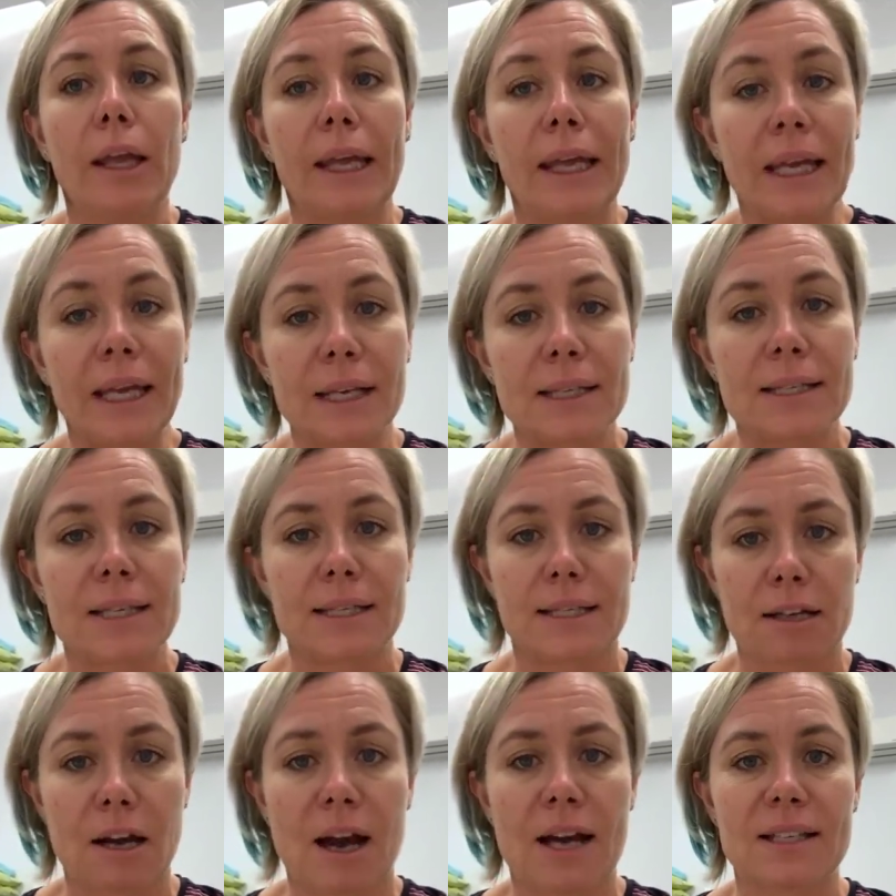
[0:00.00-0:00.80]

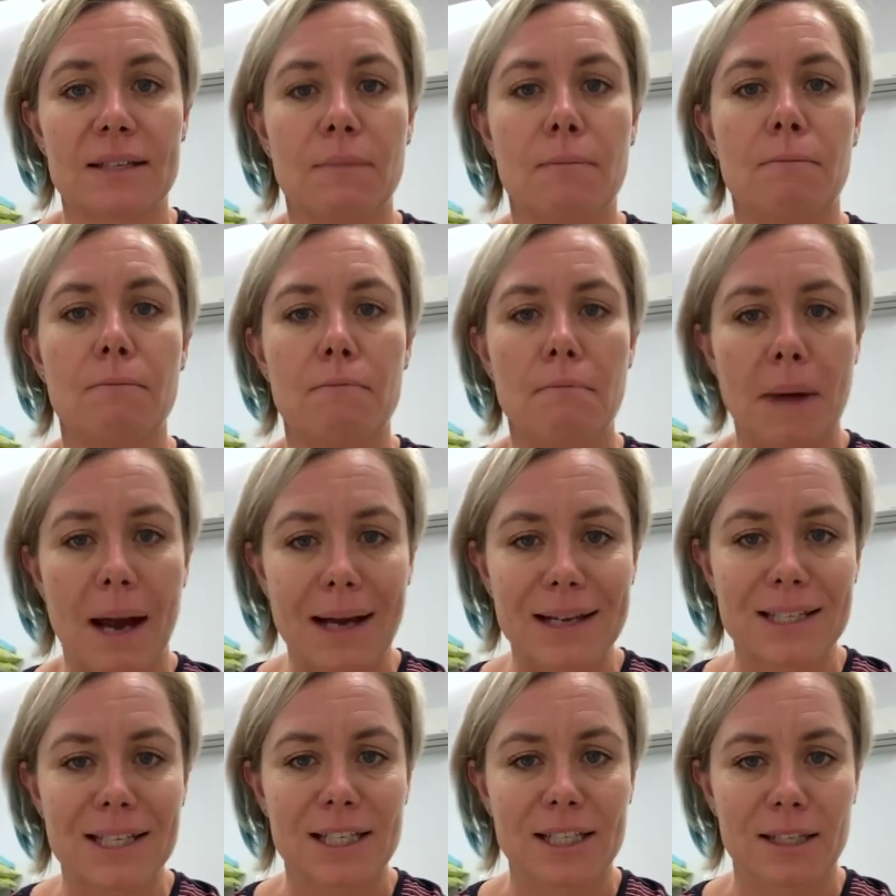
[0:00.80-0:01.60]
Exercise
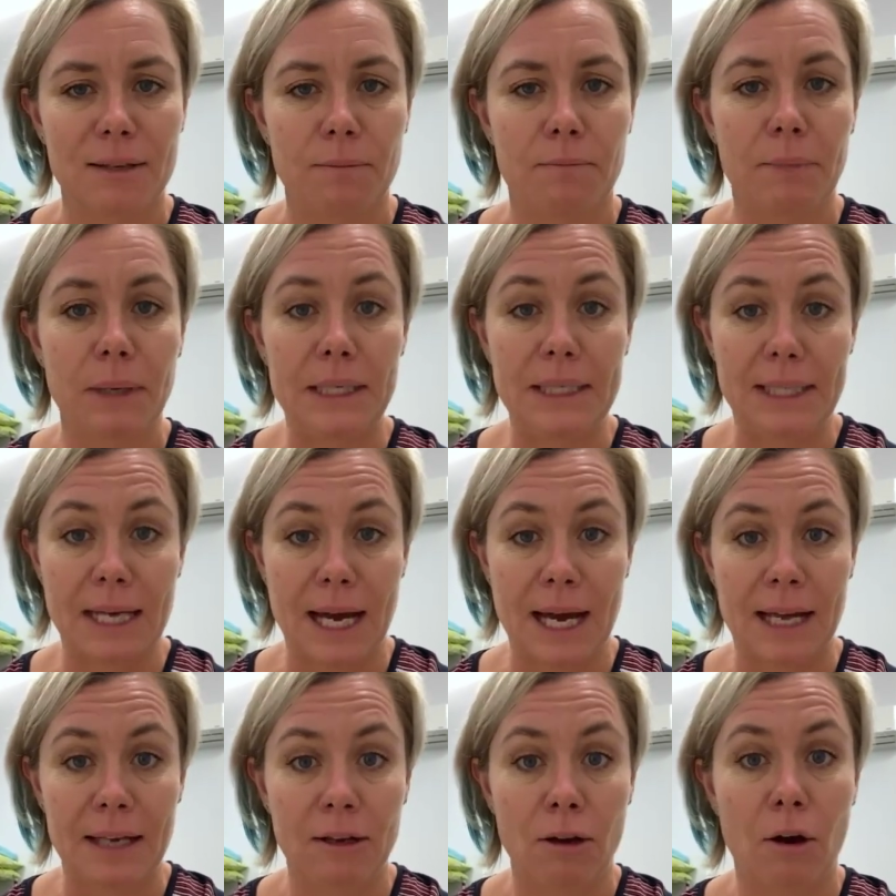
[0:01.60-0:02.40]
must be
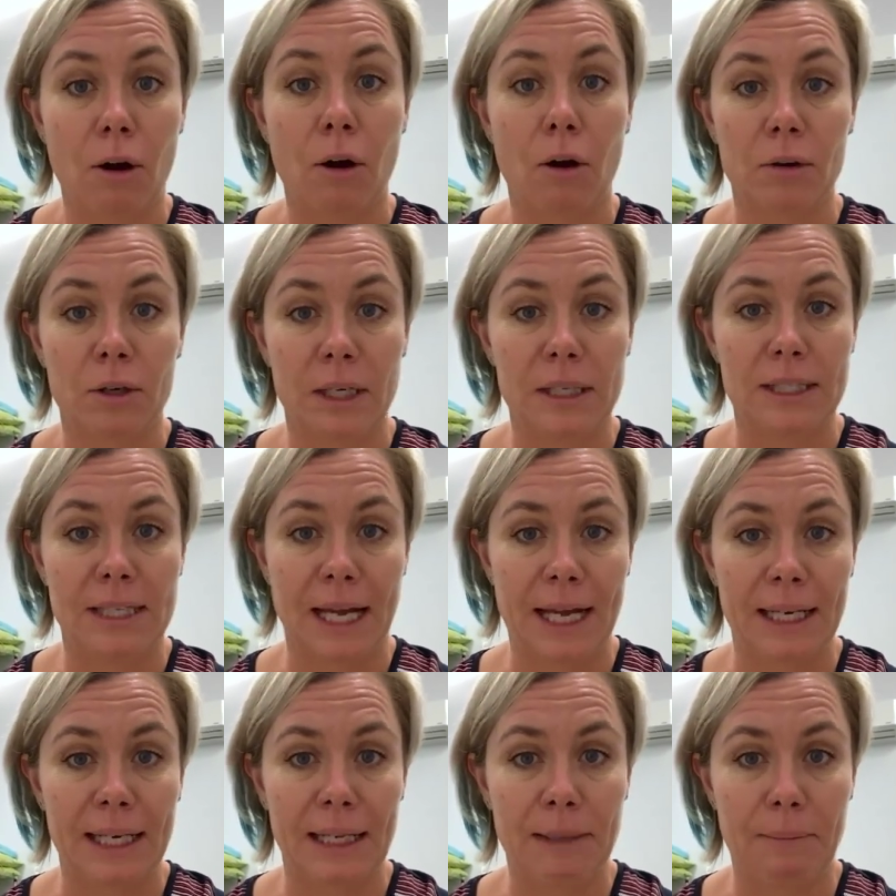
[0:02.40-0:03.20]
done on a
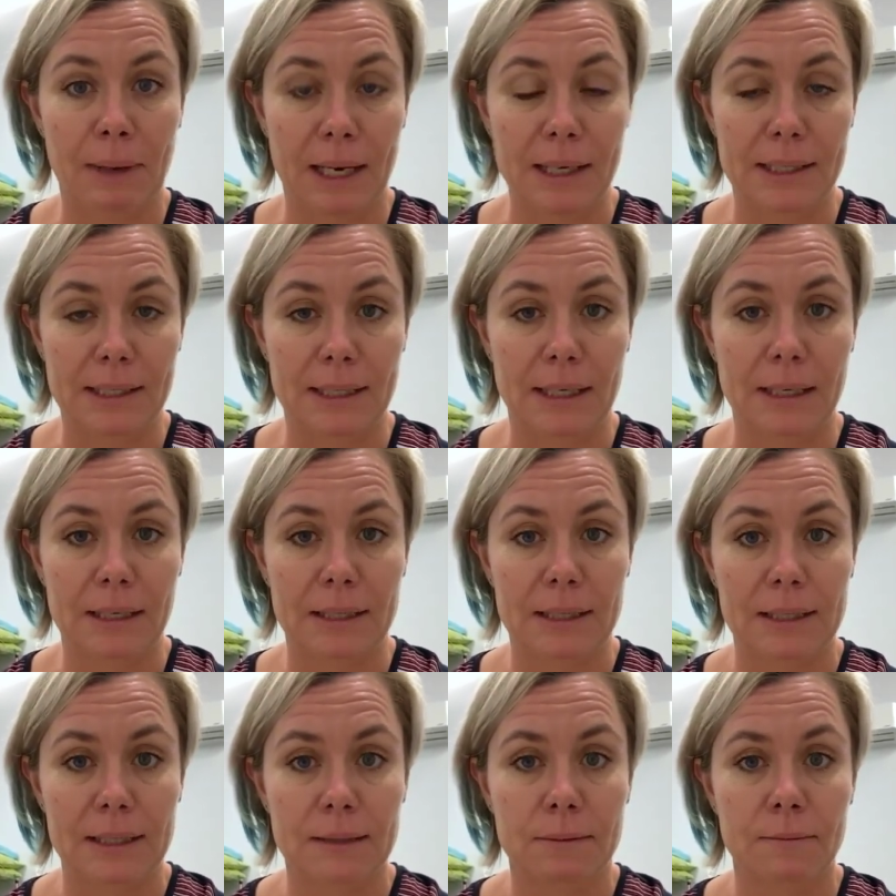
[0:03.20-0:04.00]
daily
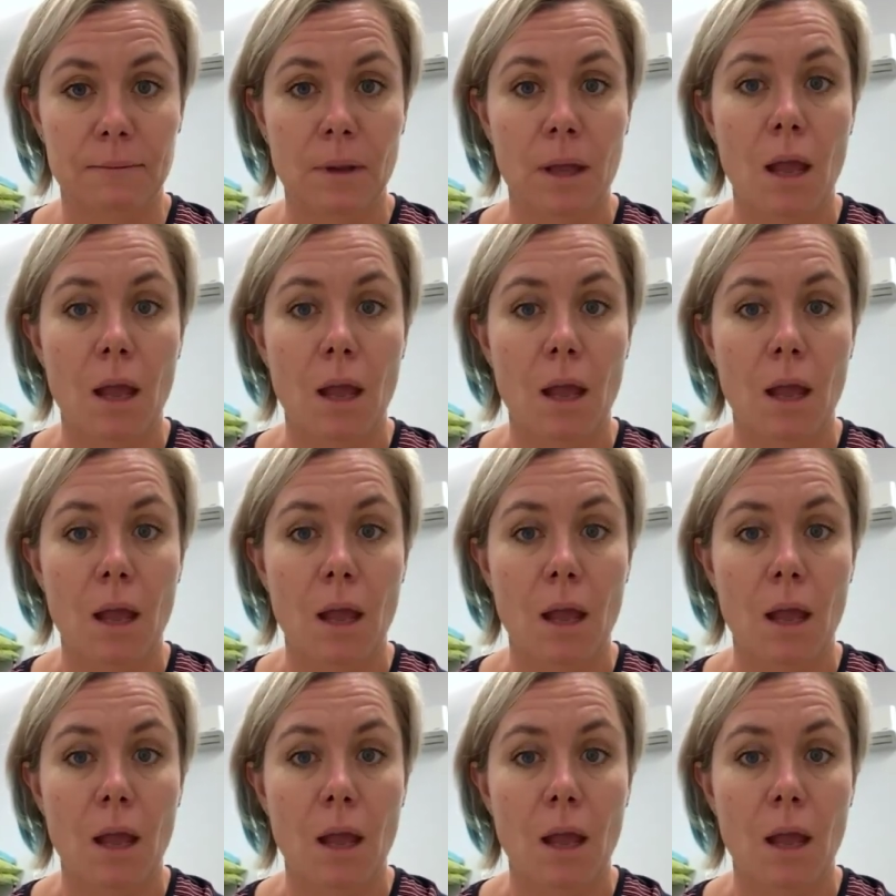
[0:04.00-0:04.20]
basis.